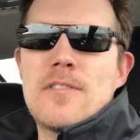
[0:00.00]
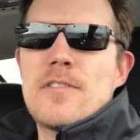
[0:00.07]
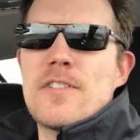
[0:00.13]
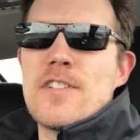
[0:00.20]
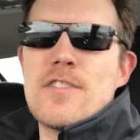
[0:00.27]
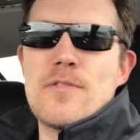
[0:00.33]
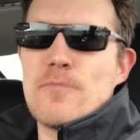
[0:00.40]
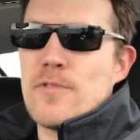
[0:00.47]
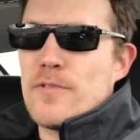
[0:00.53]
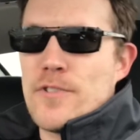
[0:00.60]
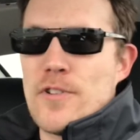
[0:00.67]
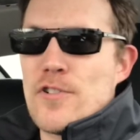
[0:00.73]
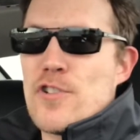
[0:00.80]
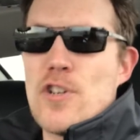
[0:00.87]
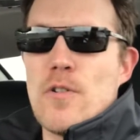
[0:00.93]
because
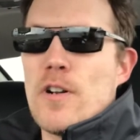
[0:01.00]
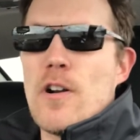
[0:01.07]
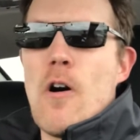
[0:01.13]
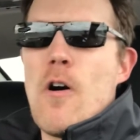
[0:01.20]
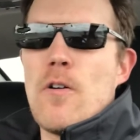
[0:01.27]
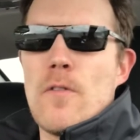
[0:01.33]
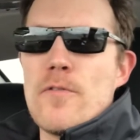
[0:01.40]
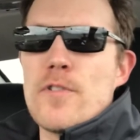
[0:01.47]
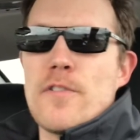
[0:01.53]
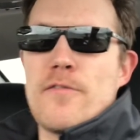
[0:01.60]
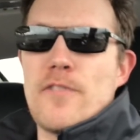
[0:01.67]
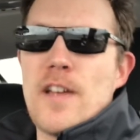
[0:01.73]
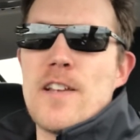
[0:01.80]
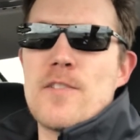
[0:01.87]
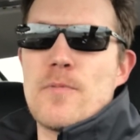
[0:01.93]
they'll show it all over their
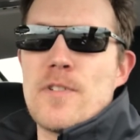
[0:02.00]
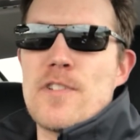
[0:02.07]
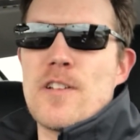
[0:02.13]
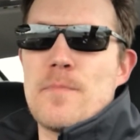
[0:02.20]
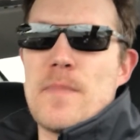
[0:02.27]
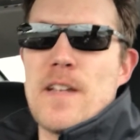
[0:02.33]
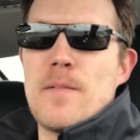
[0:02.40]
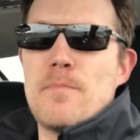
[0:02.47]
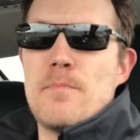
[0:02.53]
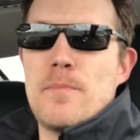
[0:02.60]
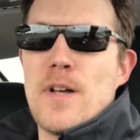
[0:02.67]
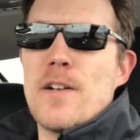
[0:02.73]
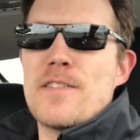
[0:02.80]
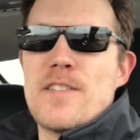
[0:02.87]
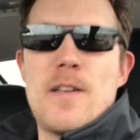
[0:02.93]
face when something
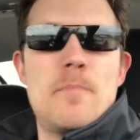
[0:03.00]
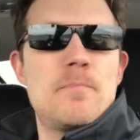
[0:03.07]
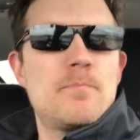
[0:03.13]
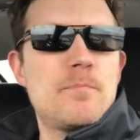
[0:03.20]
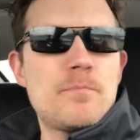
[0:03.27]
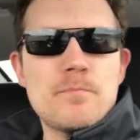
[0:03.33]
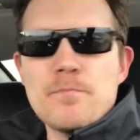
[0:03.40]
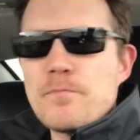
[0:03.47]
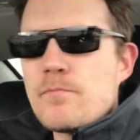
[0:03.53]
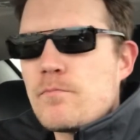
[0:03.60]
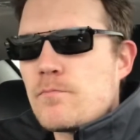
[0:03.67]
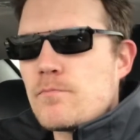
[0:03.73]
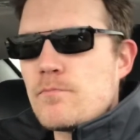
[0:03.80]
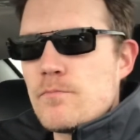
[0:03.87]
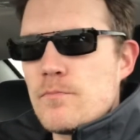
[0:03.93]
bugs
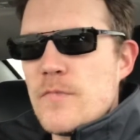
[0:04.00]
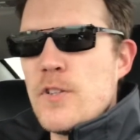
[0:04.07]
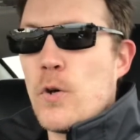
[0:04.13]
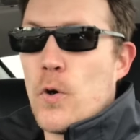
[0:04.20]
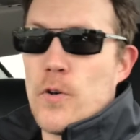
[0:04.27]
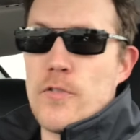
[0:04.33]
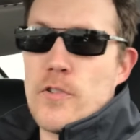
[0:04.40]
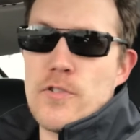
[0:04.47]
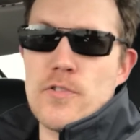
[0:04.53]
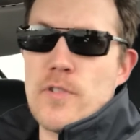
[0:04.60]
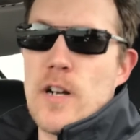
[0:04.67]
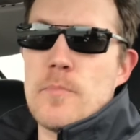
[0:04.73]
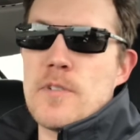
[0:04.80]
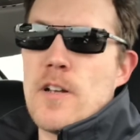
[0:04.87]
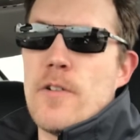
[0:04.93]
them, or they'll
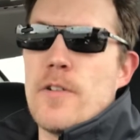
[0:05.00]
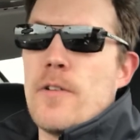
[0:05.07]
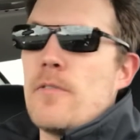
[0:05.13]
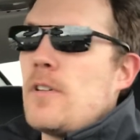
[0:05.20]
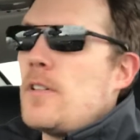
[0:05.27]
straight up tell you.